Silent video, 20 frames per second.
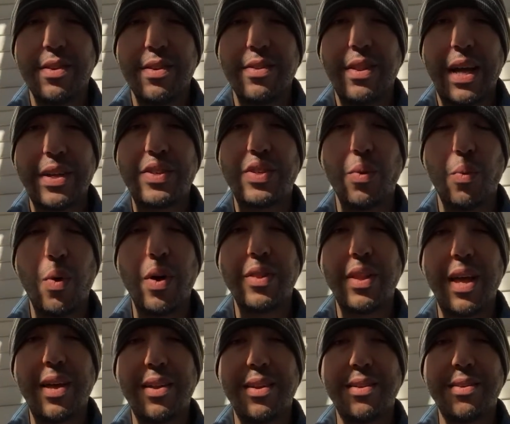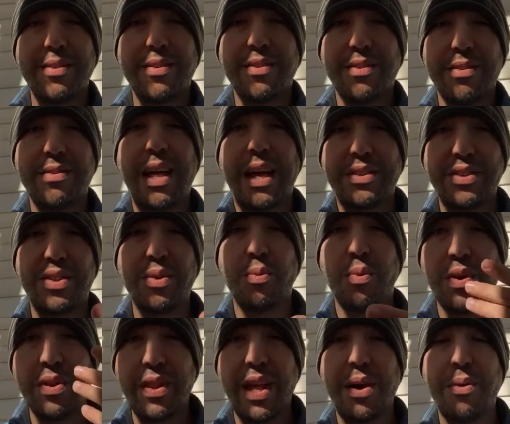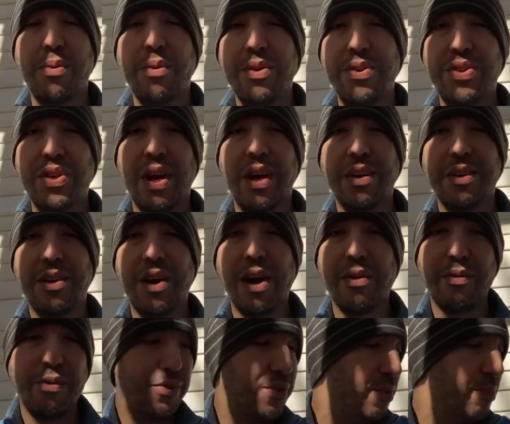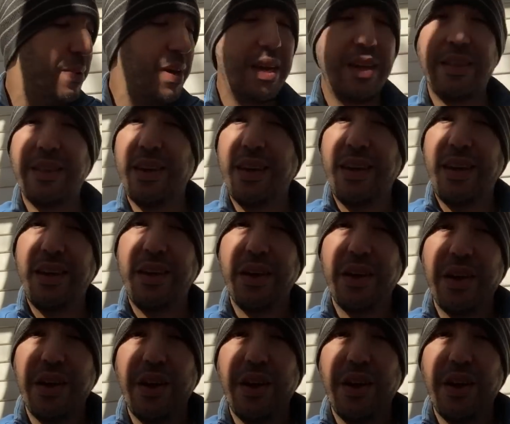That's the one that was uncovered to be